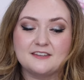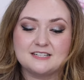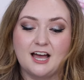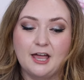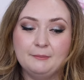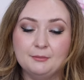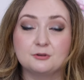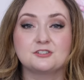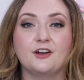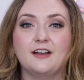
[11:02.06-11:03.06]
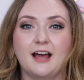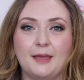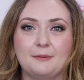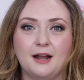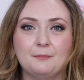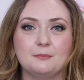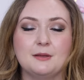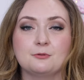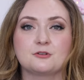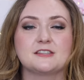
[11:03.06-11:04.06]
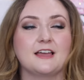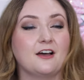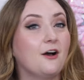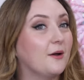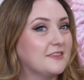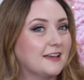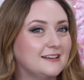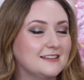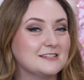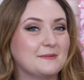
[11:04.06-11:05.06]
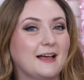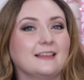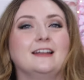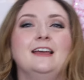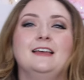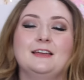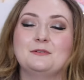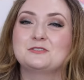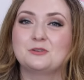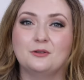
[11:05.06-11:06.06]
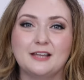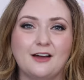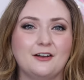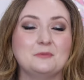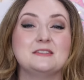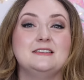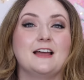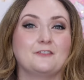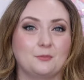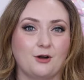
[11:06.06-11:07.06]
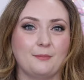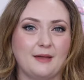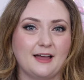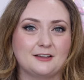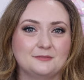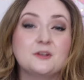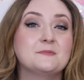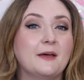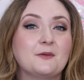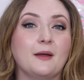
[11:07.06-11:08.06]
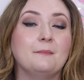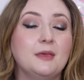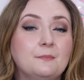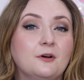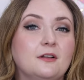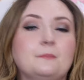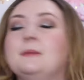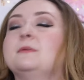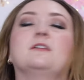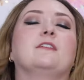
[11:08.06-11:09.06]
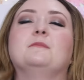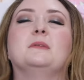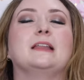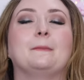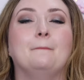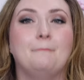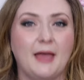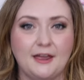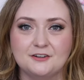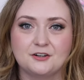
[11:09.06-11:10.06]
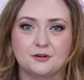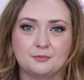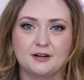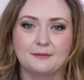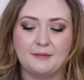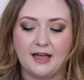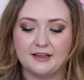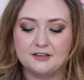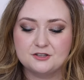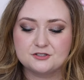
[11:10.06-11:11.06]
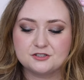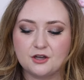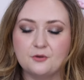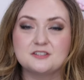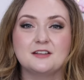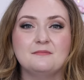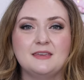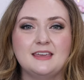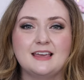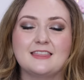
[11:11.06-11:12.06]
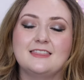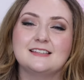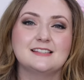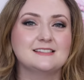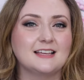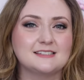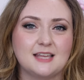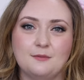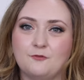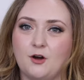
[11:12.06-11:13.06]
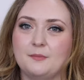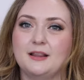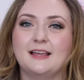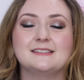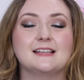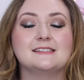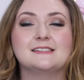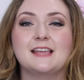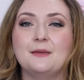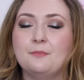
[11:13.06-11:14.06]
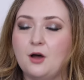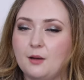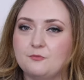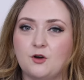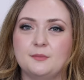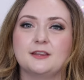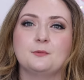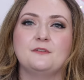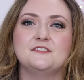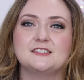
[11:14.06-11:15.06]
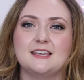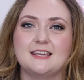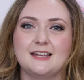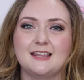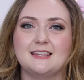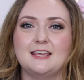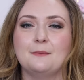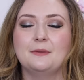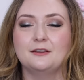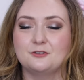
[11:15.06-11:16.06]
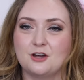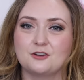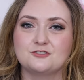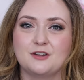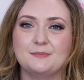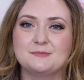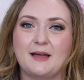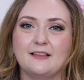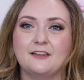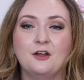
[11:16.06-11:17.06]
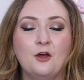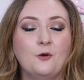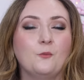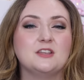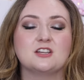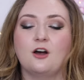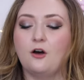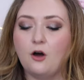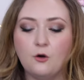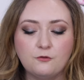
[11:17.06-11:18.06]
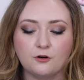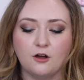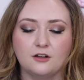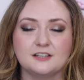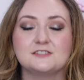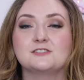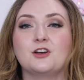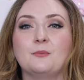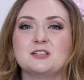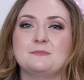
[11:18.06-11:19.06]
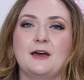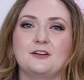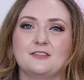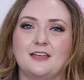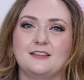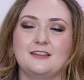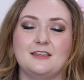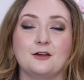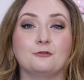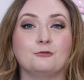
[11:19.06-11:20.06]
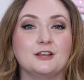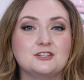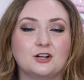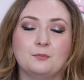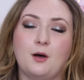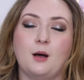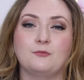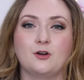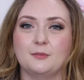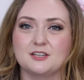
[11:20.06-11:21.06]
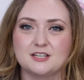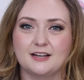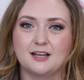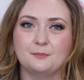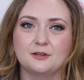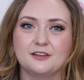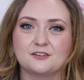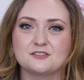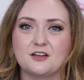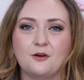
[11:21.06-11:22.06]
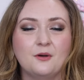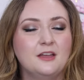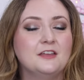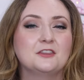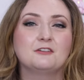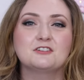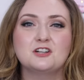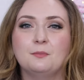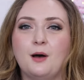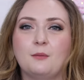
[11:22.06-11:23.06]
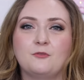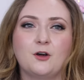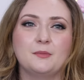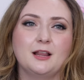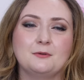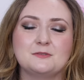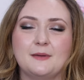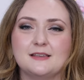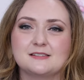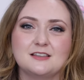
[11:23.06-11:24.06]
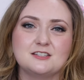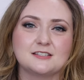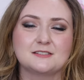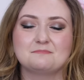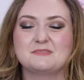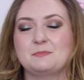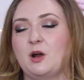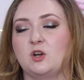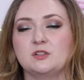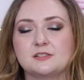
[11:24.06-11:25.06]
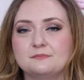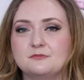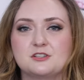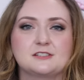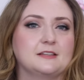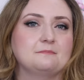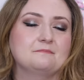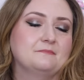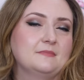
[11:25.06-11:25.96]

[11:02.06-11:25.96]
the time people were starting to hype it up and people were saying, oh, I think I need this palette, it was sold out, it was never brought back. Which, by the way, people are like begged her to bring it back. So to me, this is that same formula. It's that same pop formula that we've seen in the Pillow Talk Dreams palette, which overall is so much better than the original pop formula she had a couple of years ago. The original pop formula was basically just sparkles, just like,